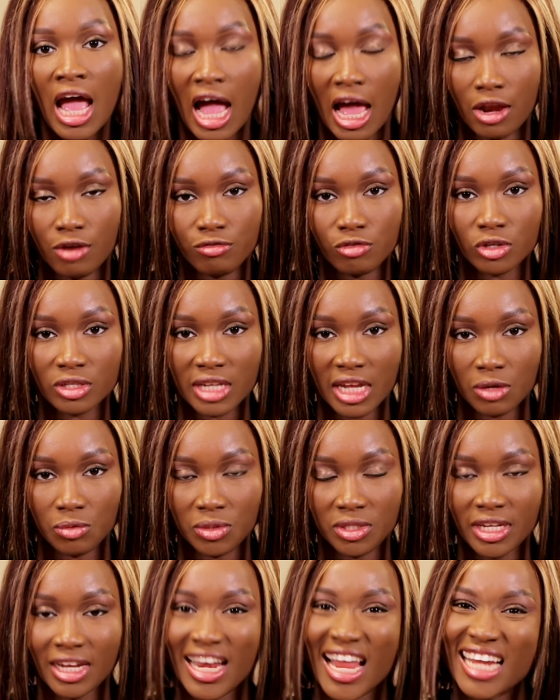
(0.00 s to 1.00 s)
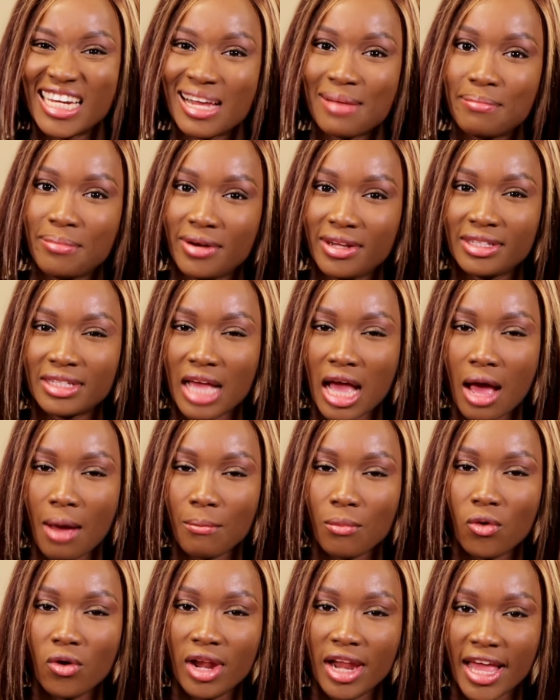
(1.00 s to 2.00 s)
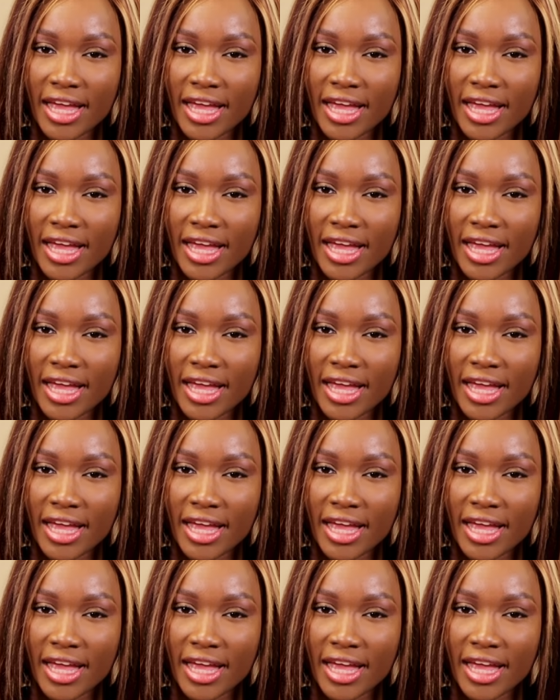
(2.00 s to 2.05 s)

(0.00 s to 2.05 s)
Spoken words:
And of course, like we said, larger breasts are more